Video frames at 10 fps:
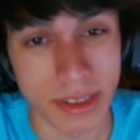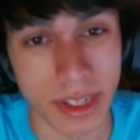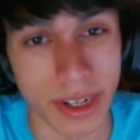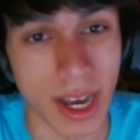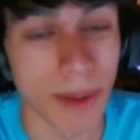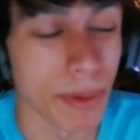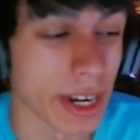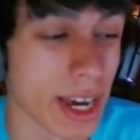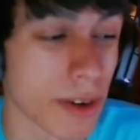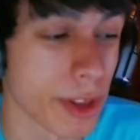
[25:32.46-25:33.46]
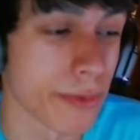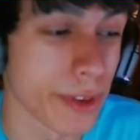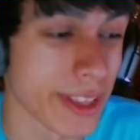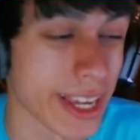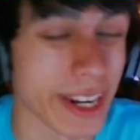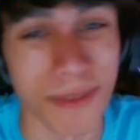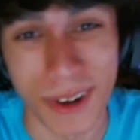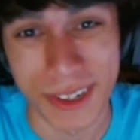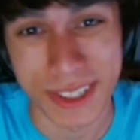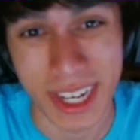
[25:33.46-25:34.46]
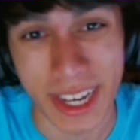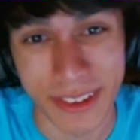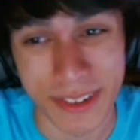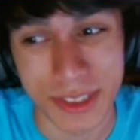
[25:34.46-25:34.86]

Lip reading: and not really feeling any worse either.